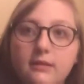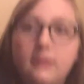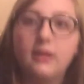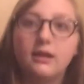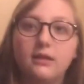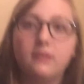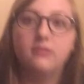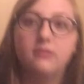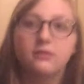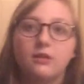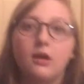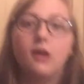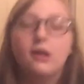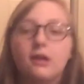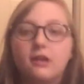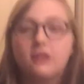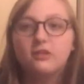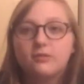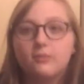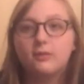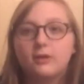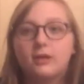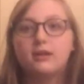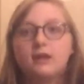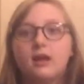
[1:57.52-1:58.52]
that's all
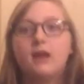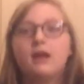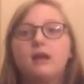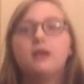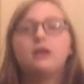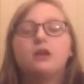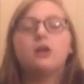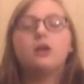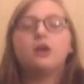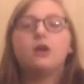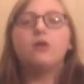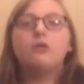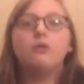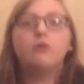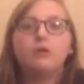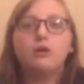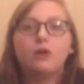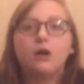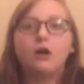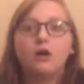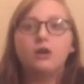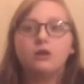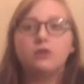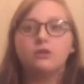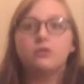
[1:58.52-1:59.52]
that's been kind of going
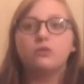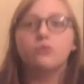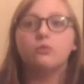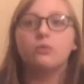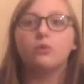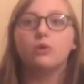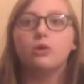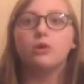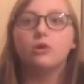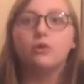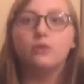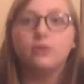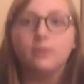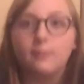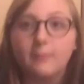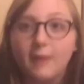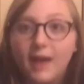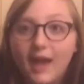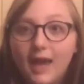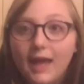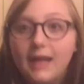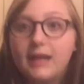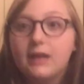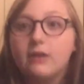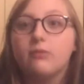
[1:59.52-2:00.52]
on in the world of
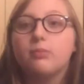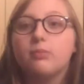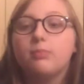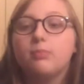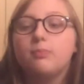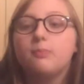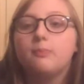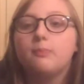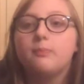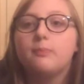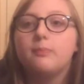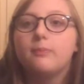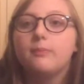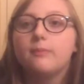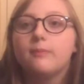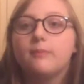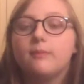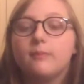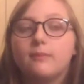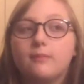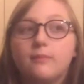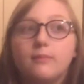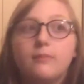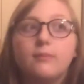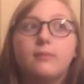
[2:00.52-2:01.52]
Maddie.
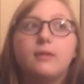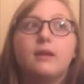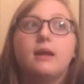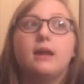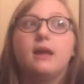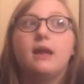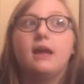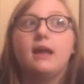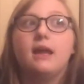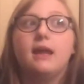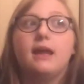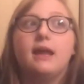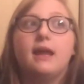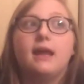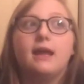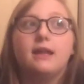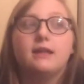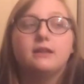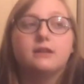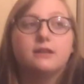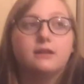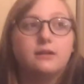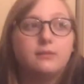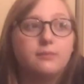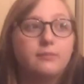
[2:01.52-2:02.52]

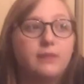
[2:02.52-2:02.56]
And uh,